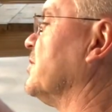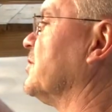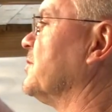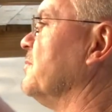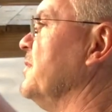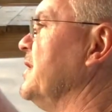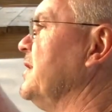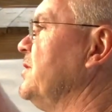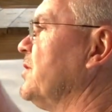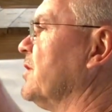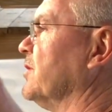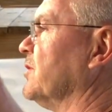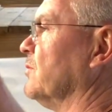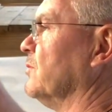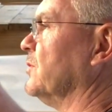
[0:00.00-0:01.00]
smidge
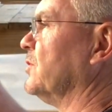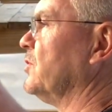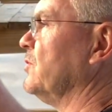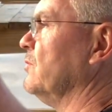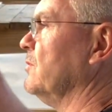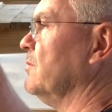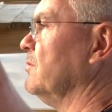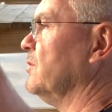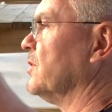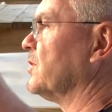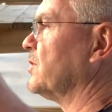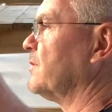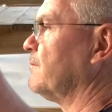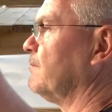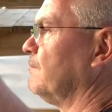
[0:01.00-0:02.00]
because it was shooting
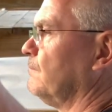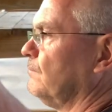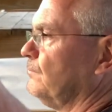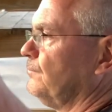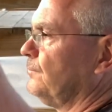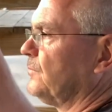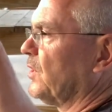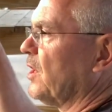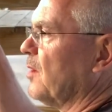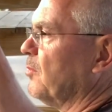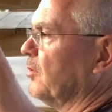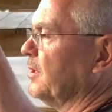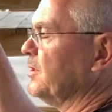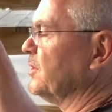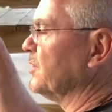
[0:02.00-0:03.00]
just a
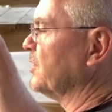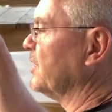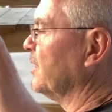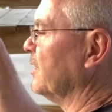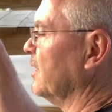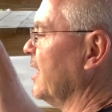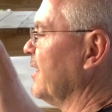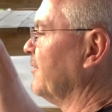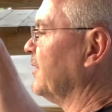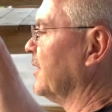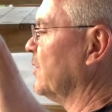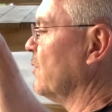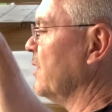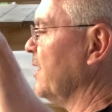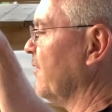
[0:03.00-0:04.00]
couple inches to the left at
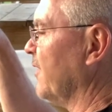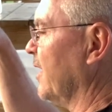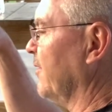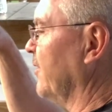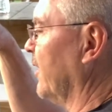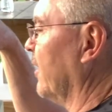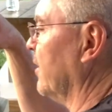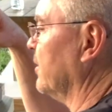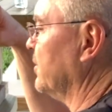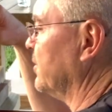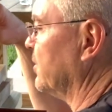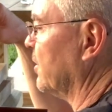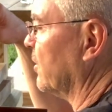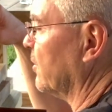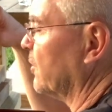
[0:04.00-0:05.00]
25 yards,
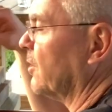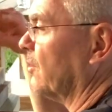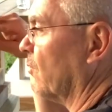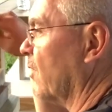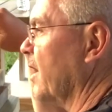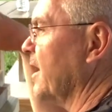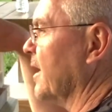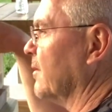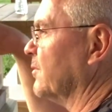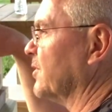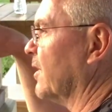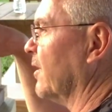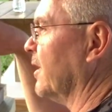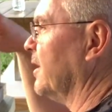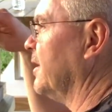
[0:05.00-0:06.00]
or to the right, I'm
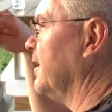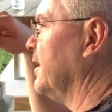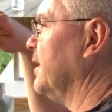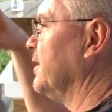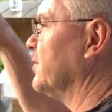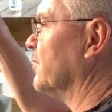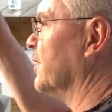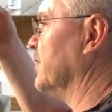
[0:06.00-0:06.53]
sorry. I